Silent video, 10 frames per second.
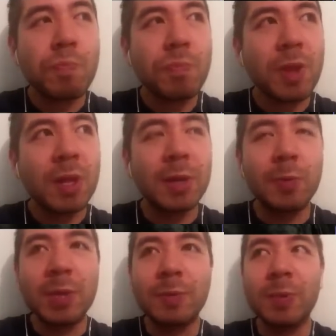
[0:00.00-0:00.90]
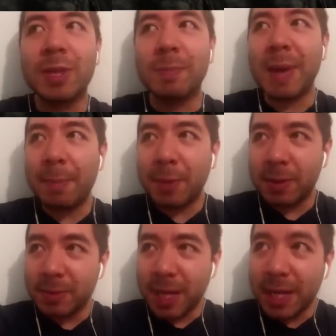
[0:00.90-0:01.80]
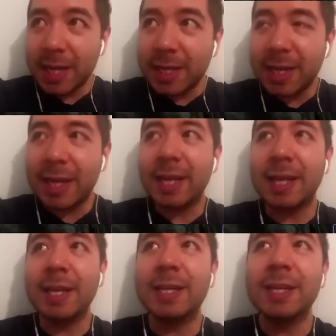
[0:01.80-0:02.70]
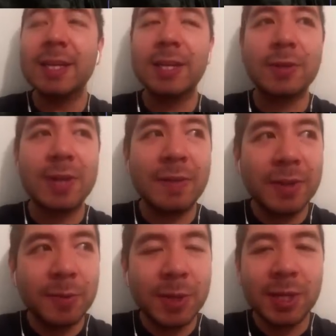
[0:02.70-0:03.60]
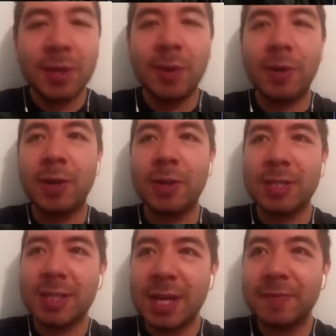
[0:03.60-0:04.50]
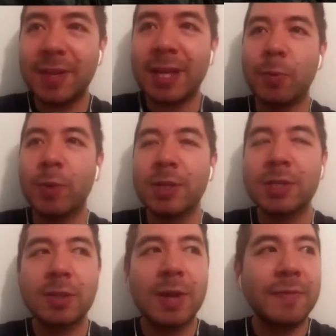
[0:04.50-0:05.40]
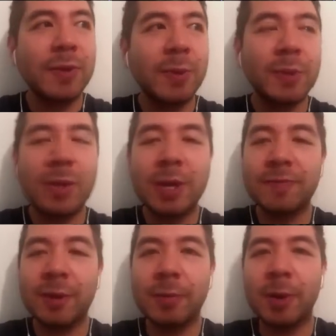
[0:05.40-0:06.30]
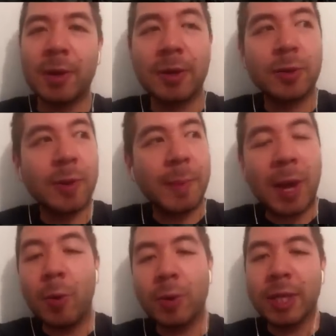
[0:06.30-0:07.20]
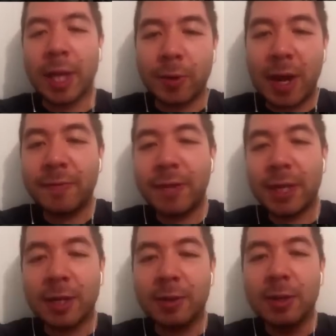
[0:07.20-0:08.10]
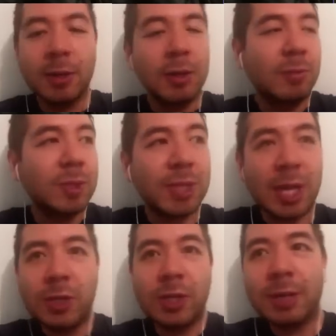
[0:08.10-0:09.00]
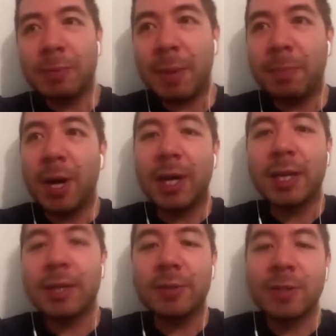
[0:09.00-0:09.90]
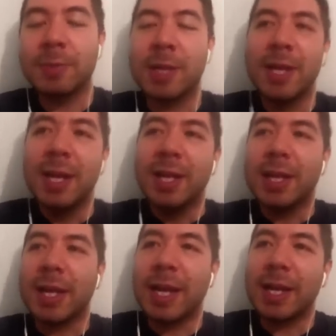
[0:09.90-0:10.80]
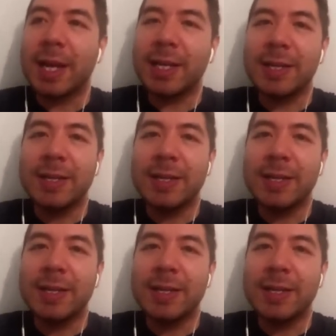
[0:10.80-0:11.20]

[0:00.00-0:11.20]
like with the map update and the crafting window and all this stuff, like where does the crafting window come from? Or am I holding a crafting station in my pocket or something? Like I